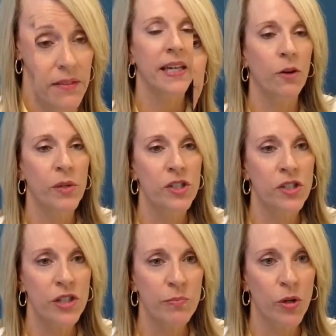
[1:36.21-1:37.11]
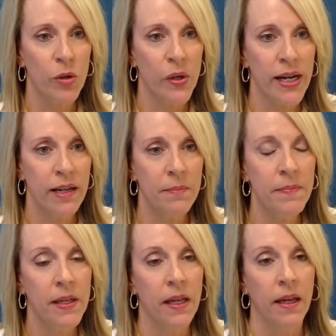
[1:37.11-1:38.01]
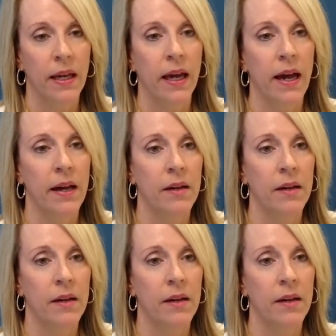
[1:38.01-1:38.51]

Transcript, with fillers: The Outreach Nurse Program uh,